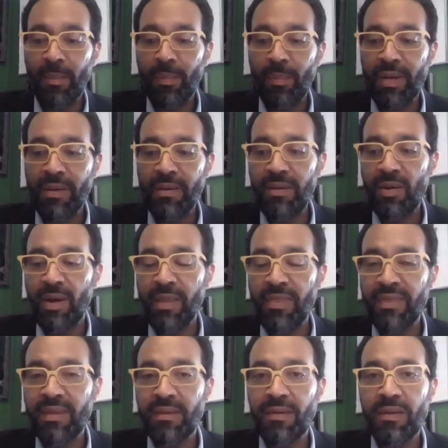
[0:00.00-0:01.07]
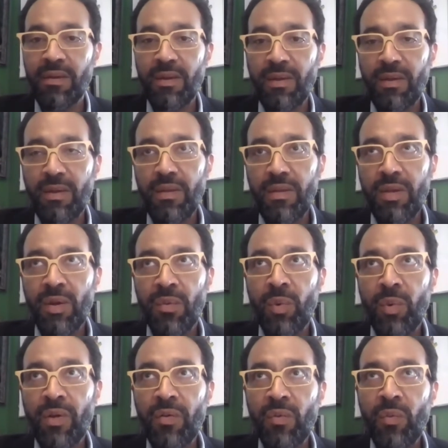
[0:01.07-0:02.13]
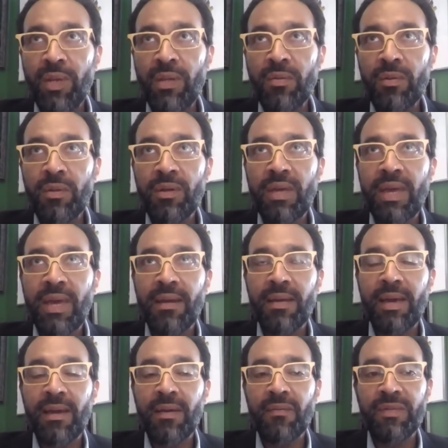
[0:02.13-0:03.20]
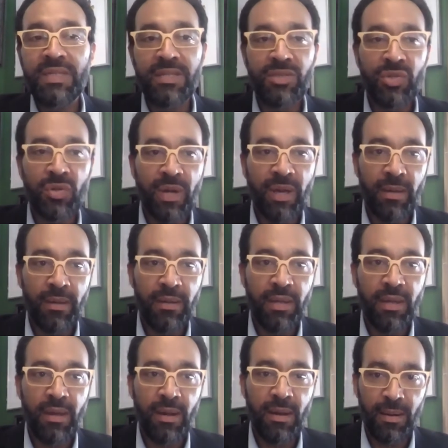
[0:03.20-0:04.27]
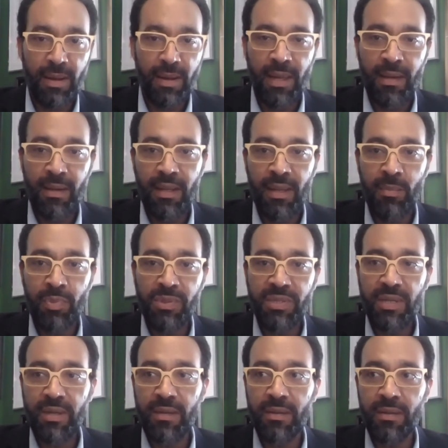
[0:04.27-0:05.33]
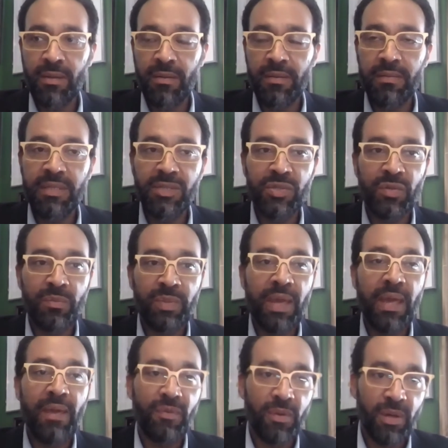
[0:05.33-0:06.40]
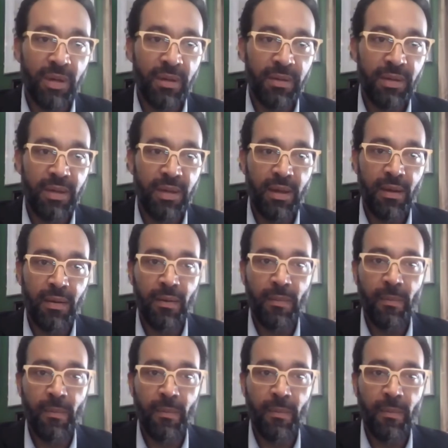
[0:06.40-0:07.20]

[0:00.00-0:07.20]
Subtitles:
But, I think, when you look at kind of digital healthcare and in particular, digital behavioral healthcare,